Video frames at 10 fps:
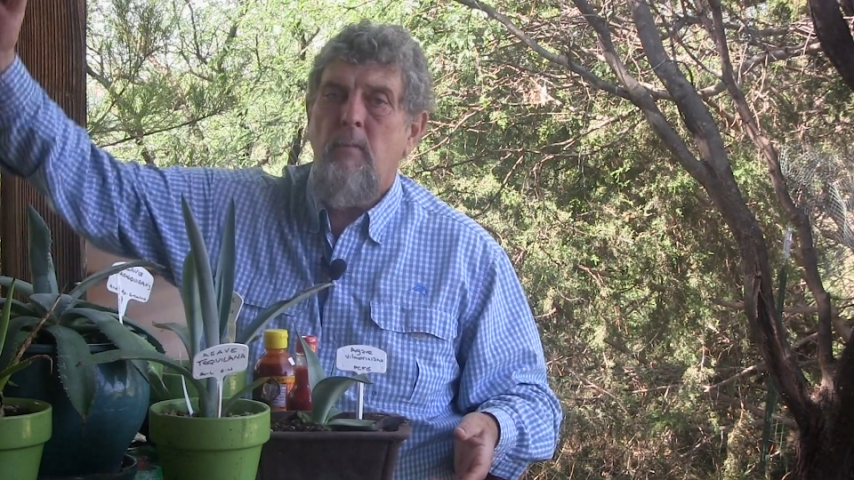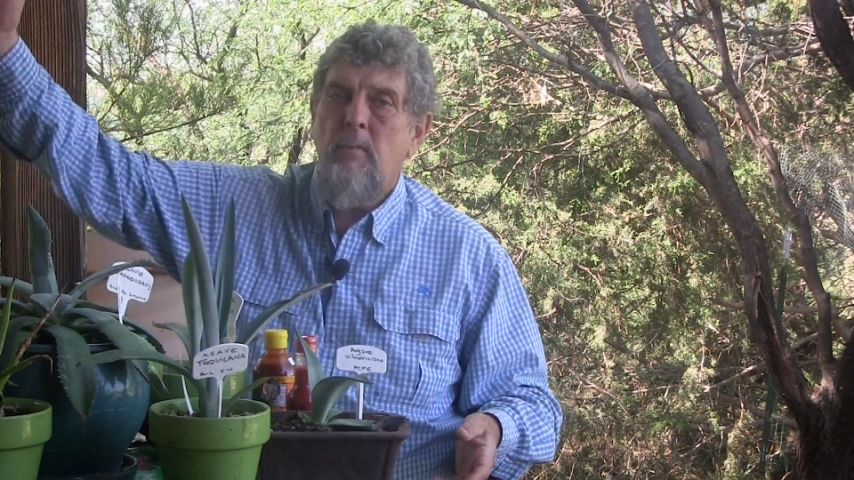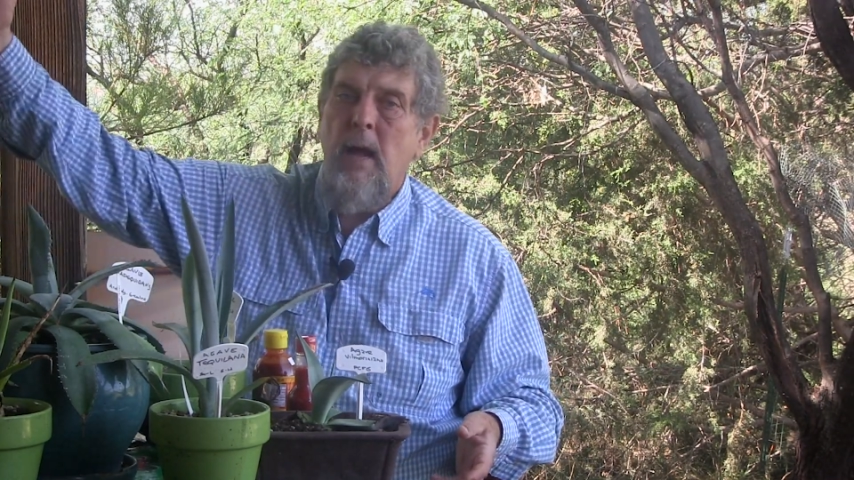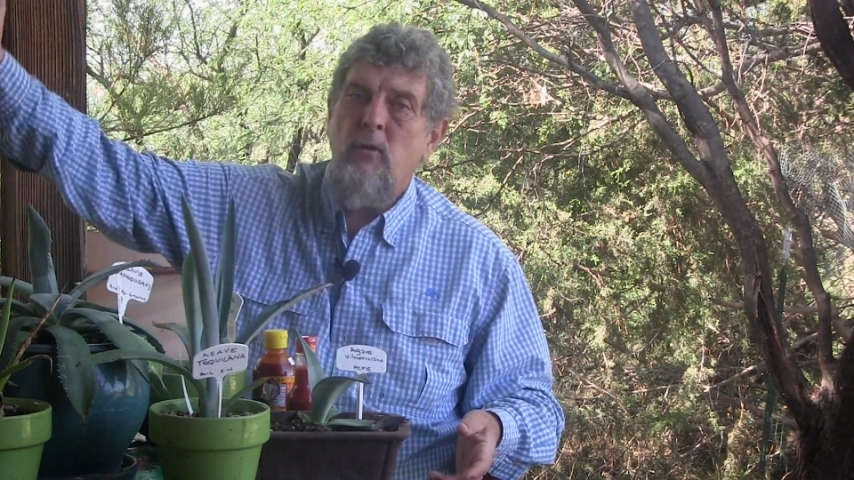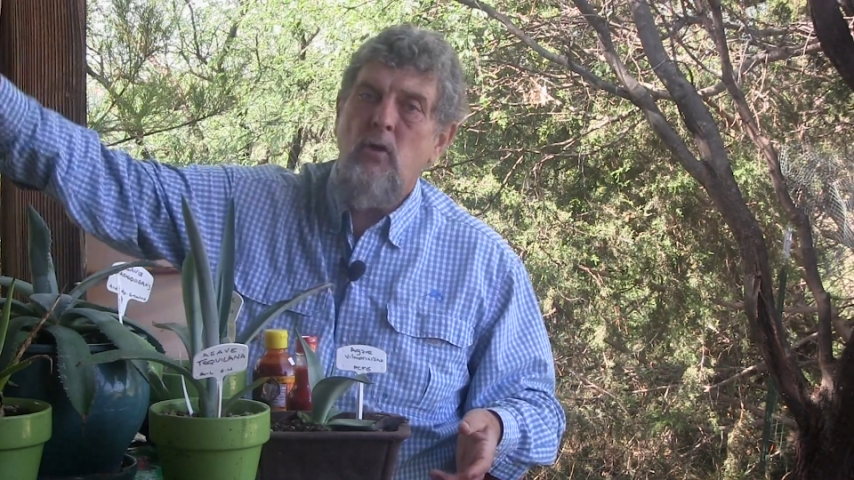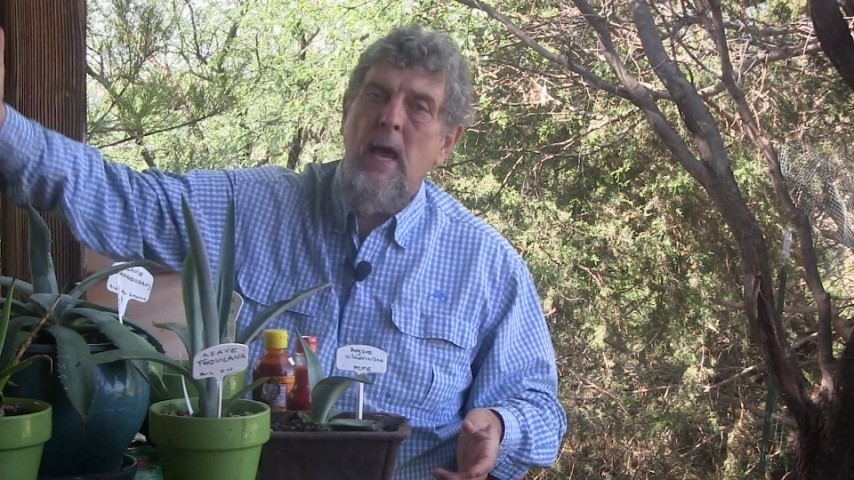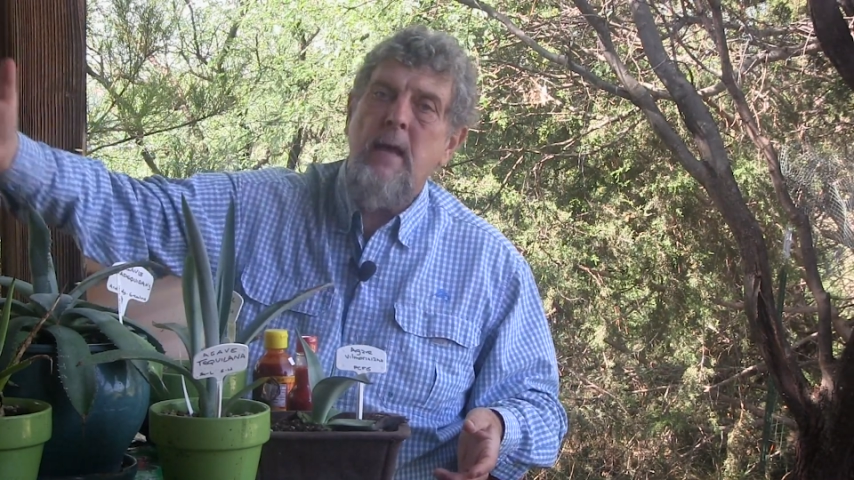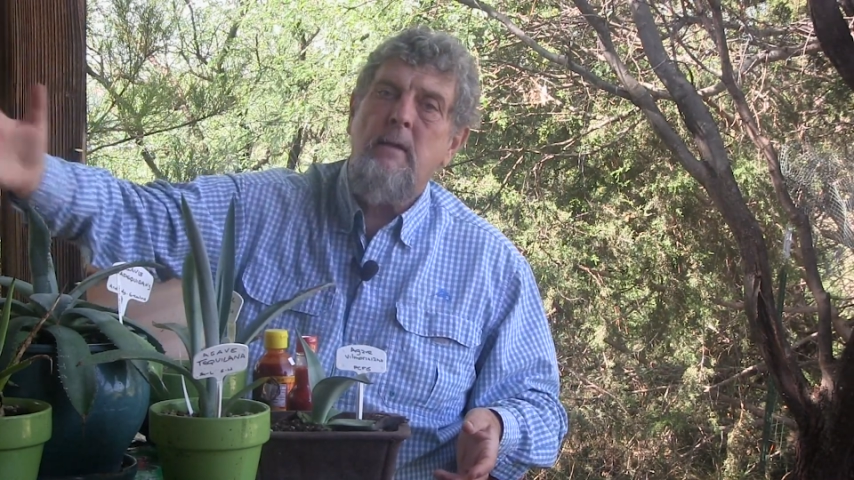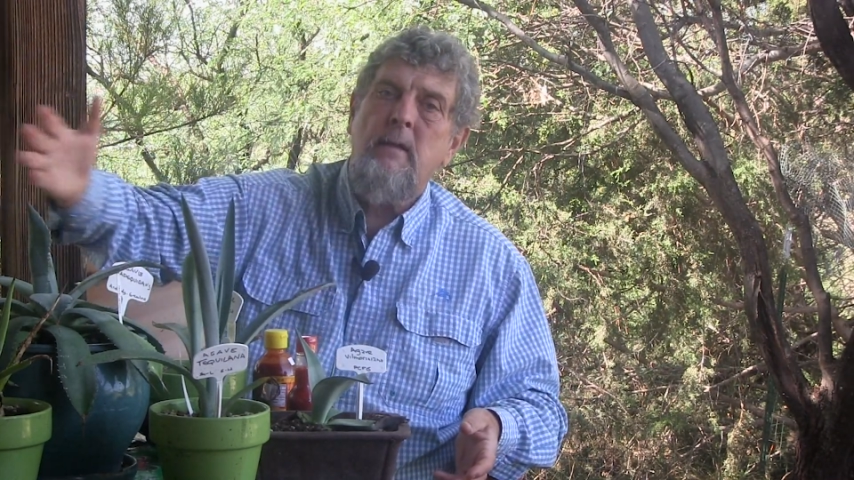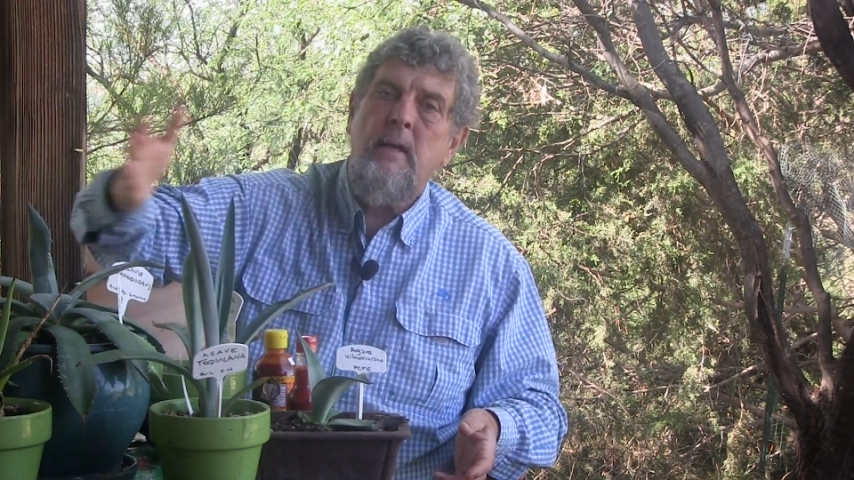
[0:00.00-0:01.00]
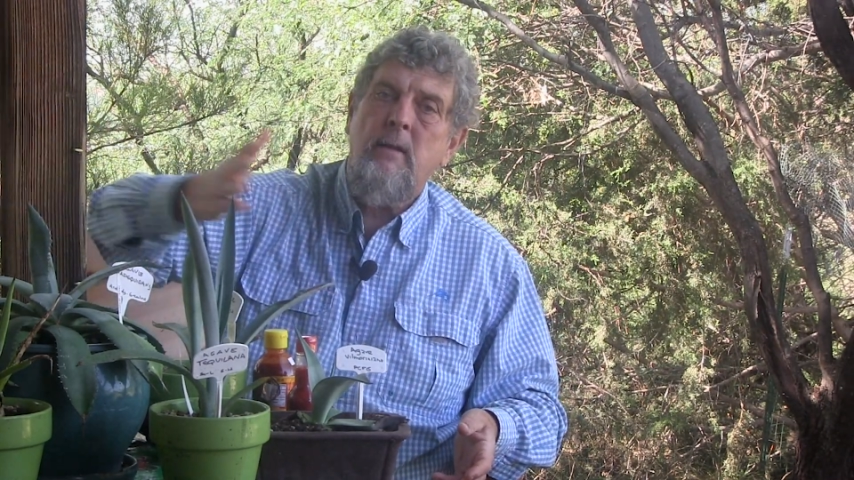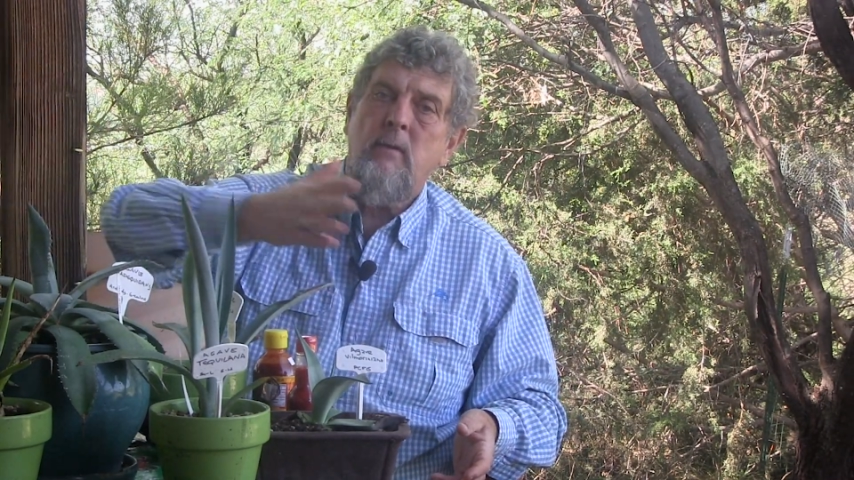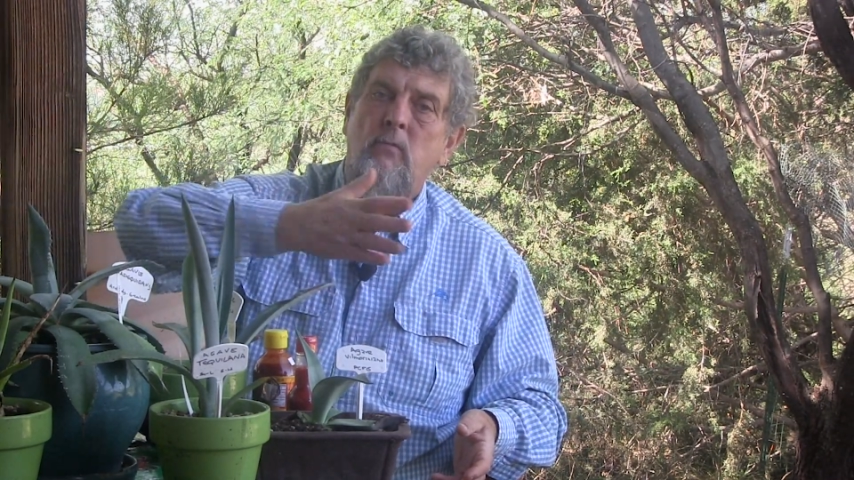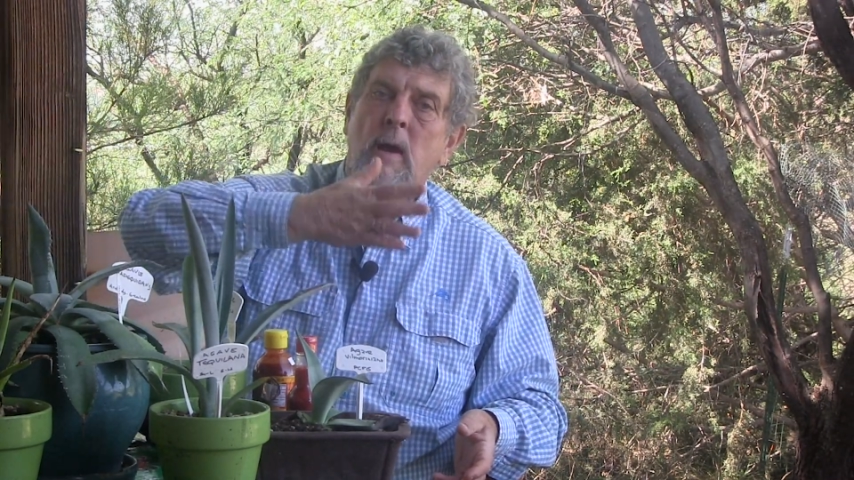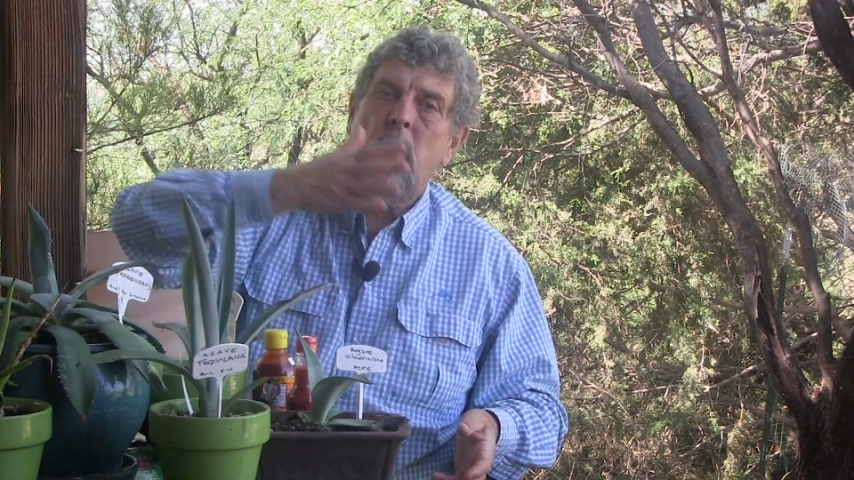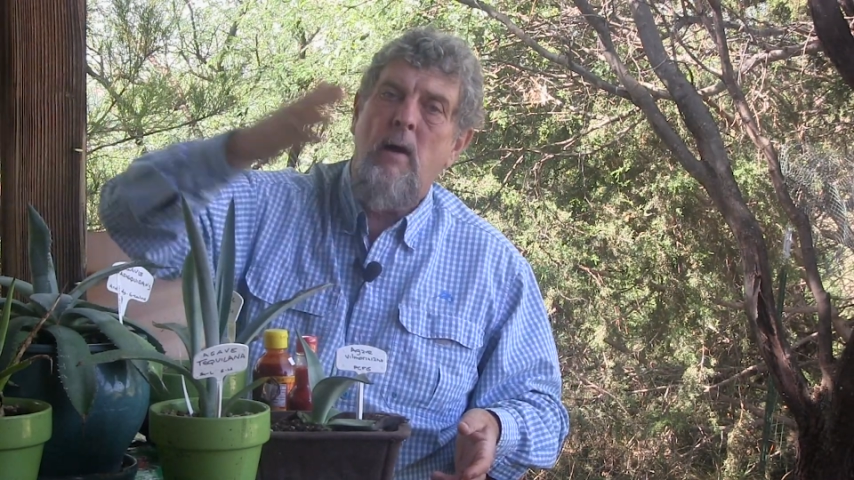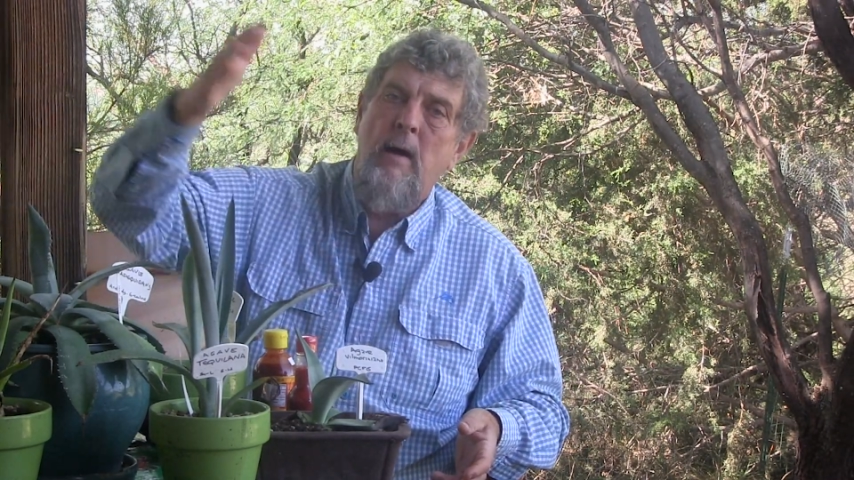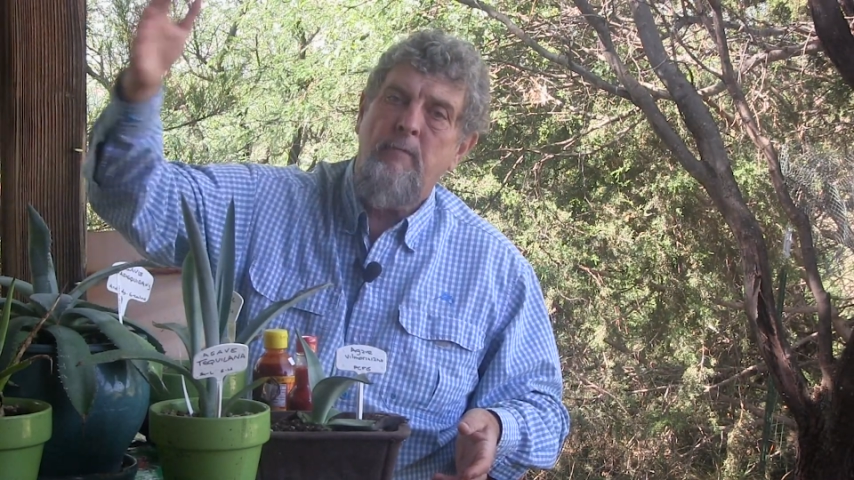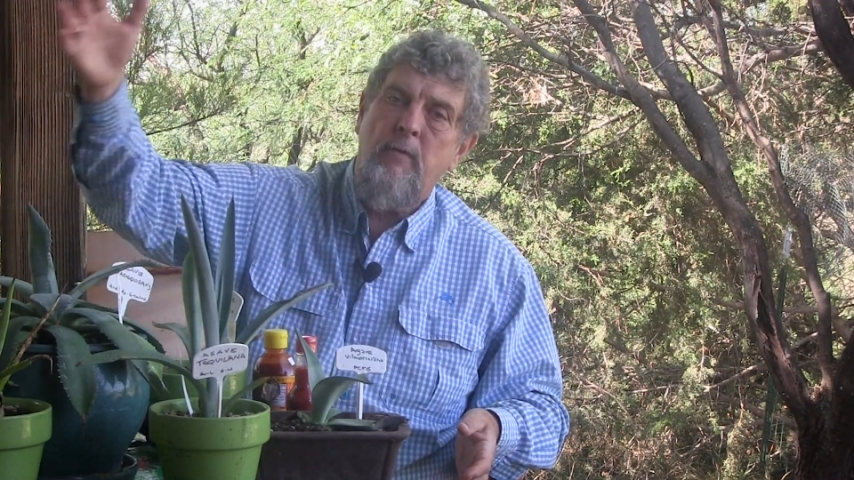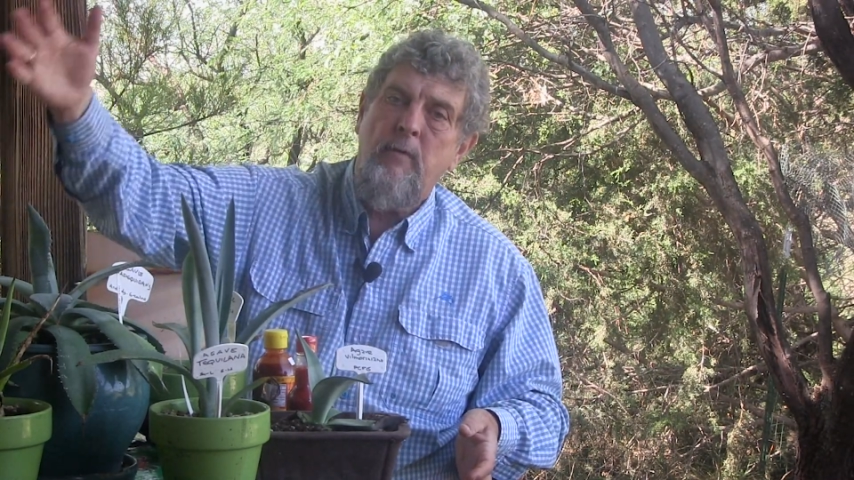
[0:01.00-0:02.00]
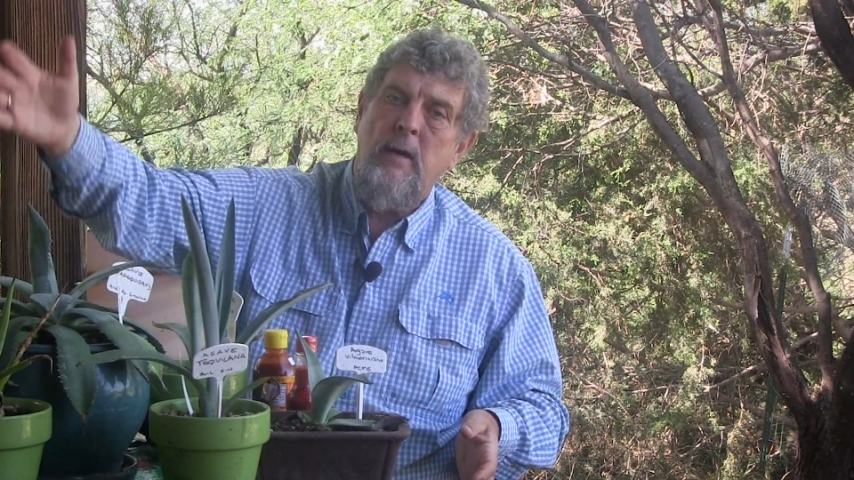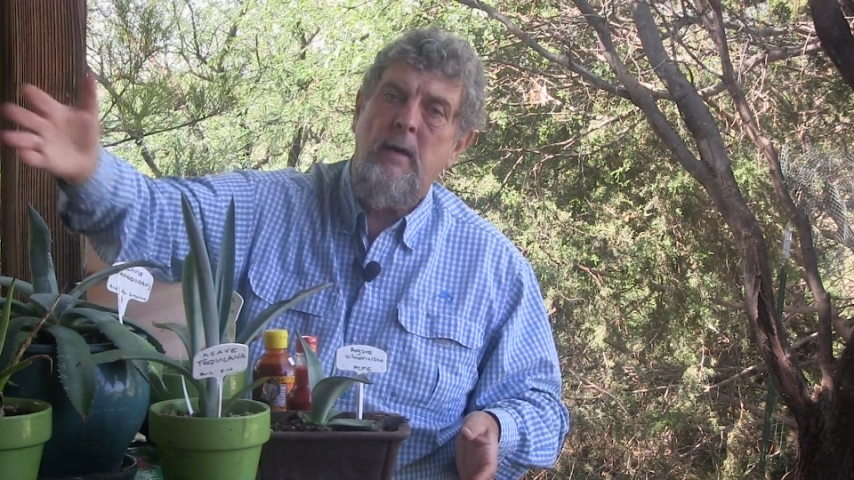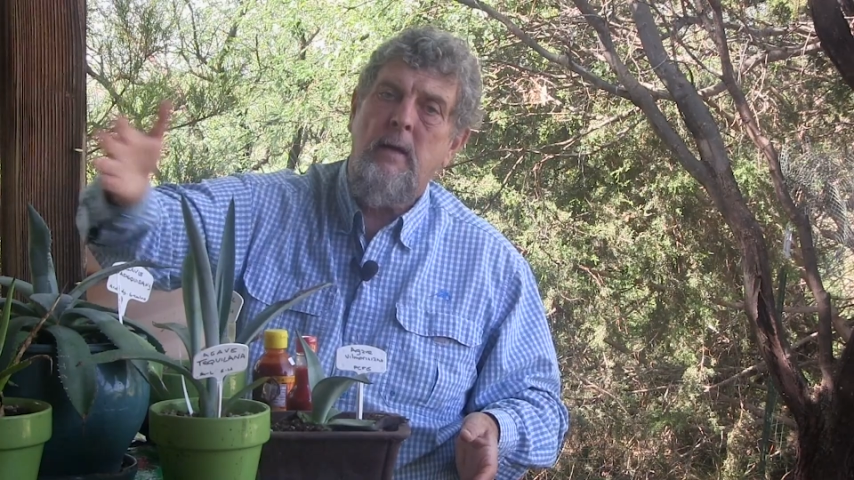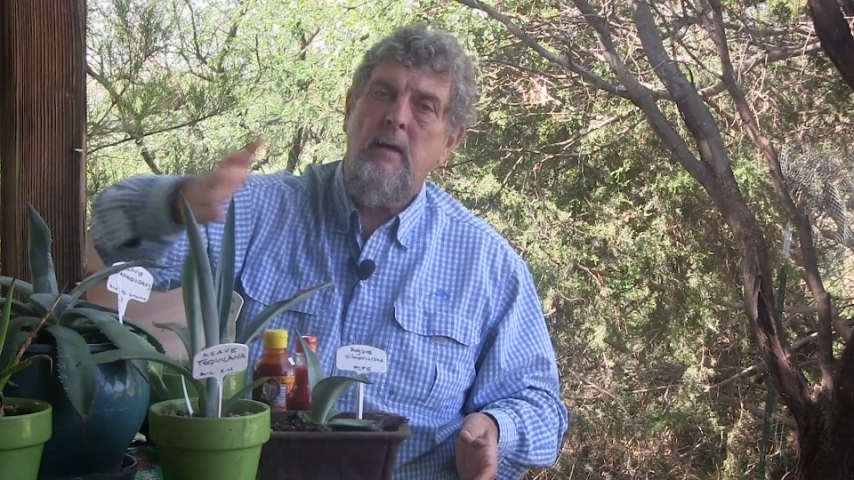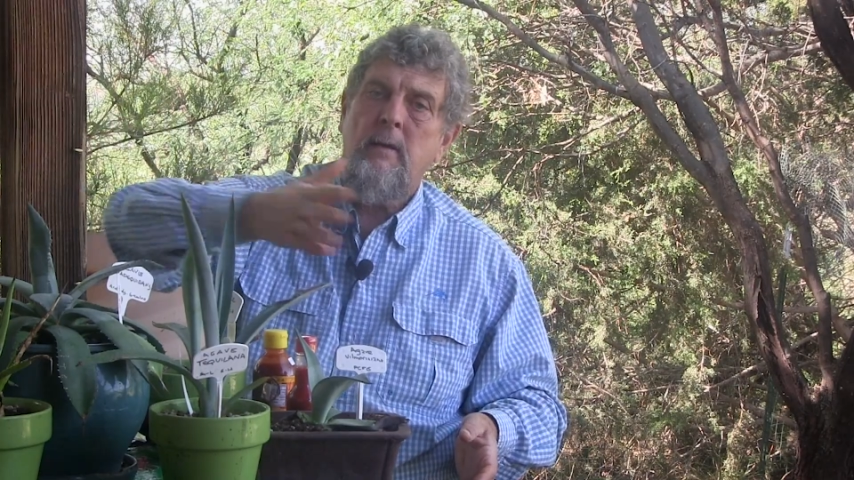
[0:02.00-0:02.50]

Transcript: by channeling the runoff or the